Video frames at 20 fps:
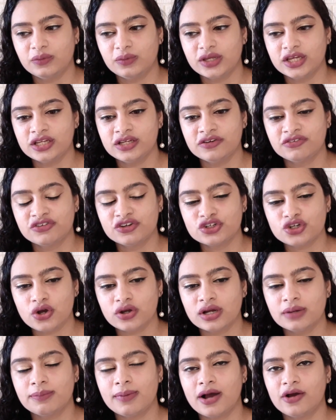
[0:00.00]
if you
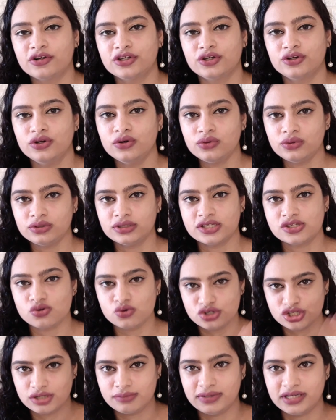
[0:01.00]
talk about the
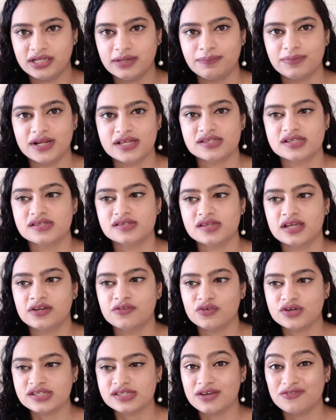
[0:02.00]
social media presence, it
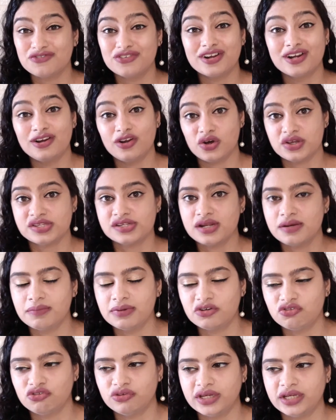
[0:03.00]
was somewhere lost in
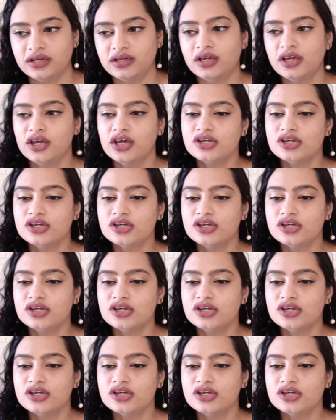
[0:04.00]
between.